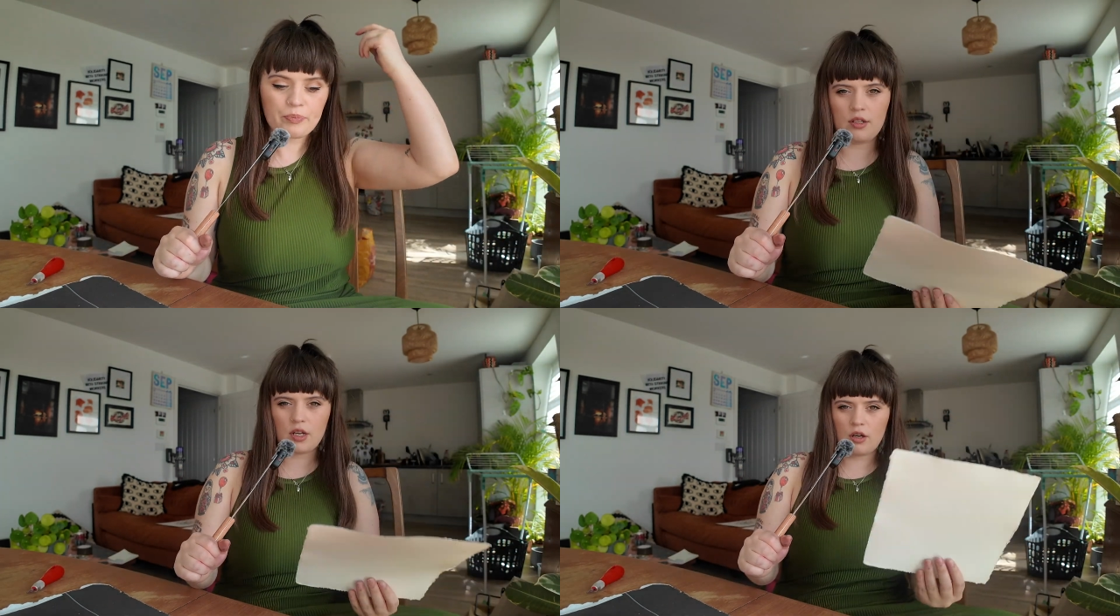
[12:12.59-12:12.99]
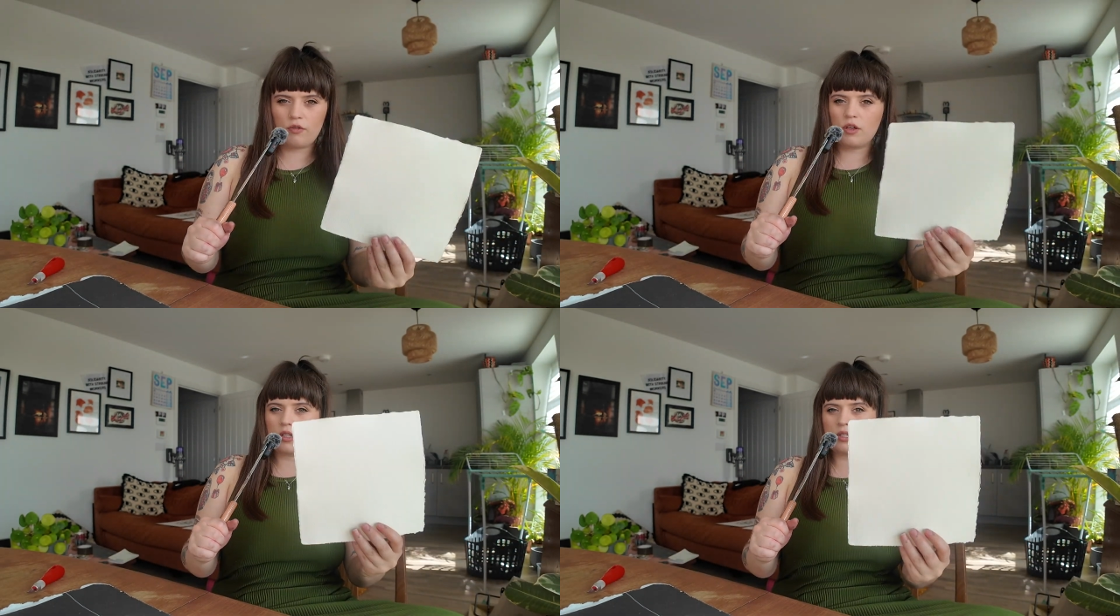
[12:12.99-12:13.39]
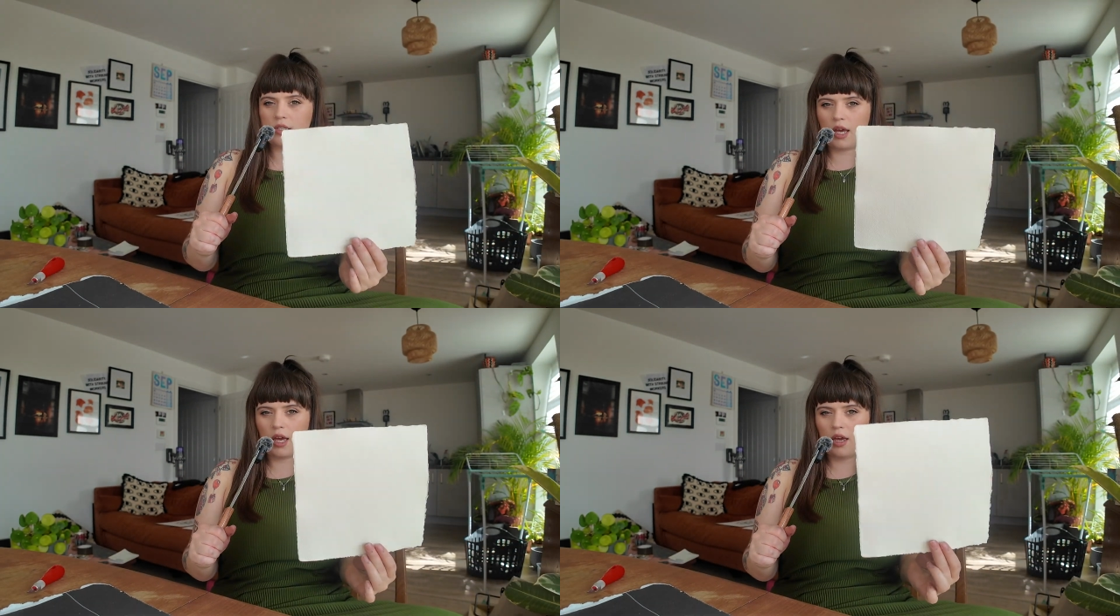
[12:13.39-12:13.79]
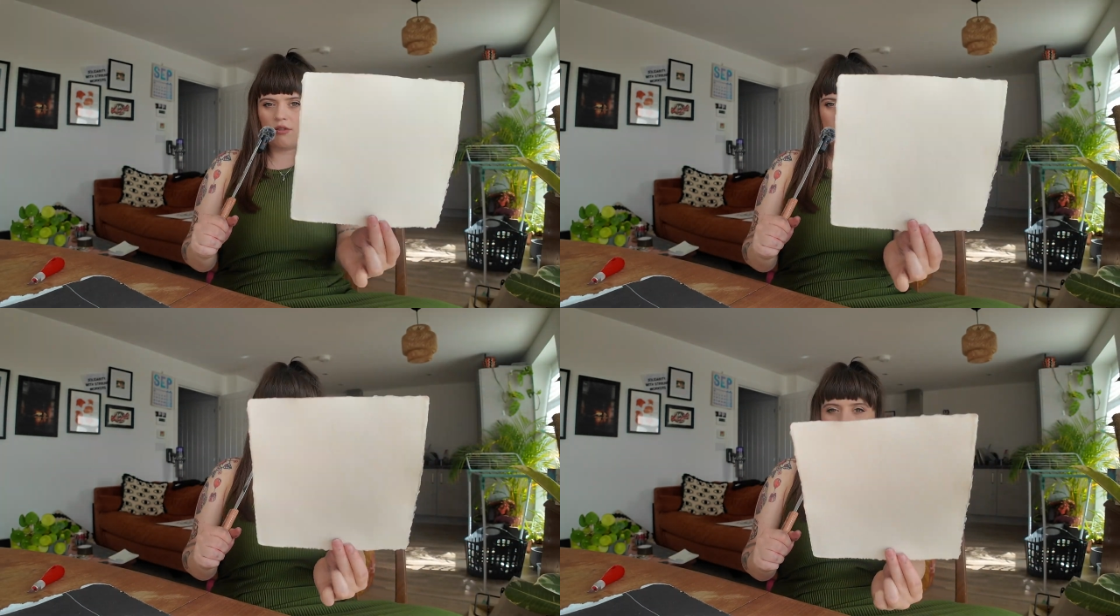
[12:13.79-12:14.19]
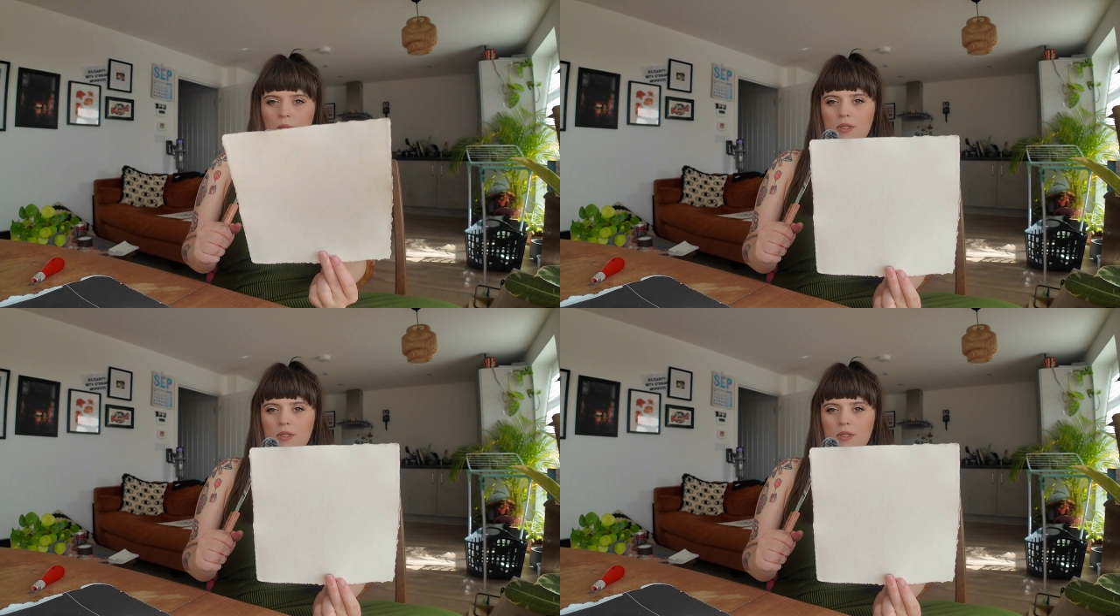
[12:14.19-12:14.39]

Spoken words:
I don't know if you can see this one in